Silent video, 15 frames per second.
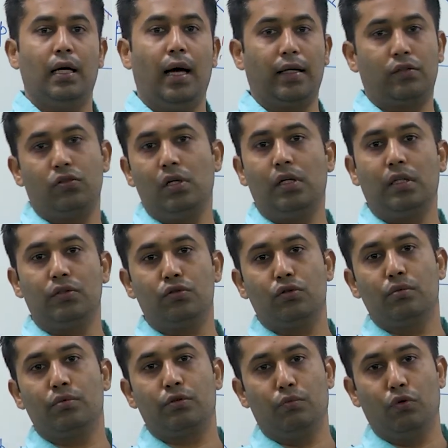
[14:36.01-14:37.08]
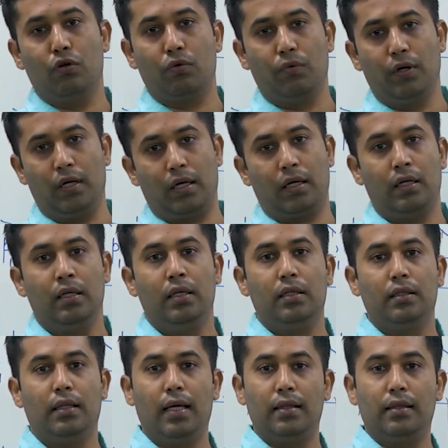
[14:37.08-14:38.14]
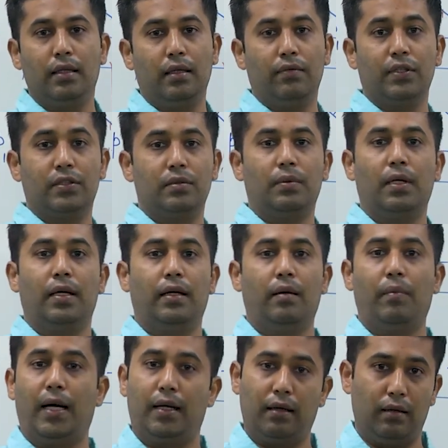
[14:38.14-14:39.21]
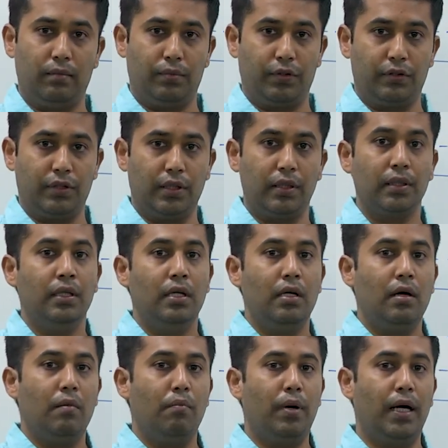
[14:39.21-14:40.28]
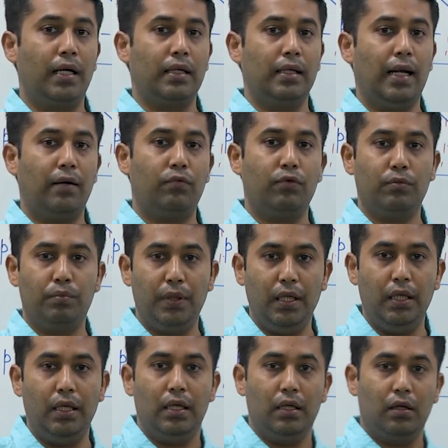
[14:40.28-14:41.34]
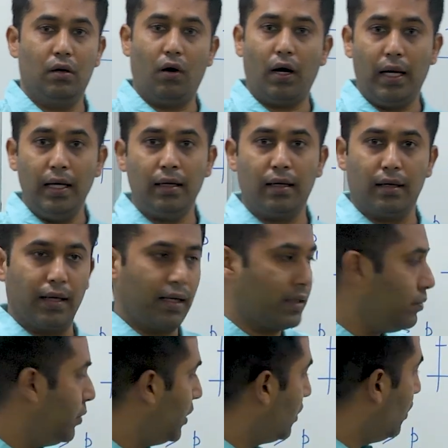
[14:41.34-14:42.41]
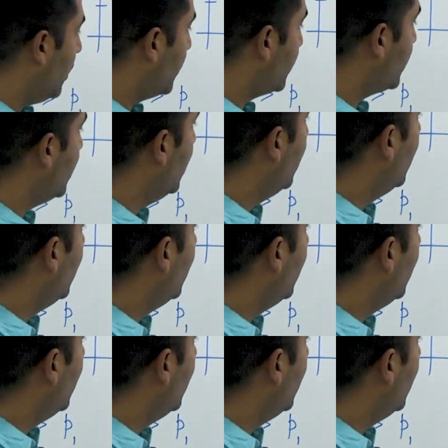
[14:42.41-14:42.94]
actually consumes more work than the reversible adiabatic compressor, but that would be not incorrect because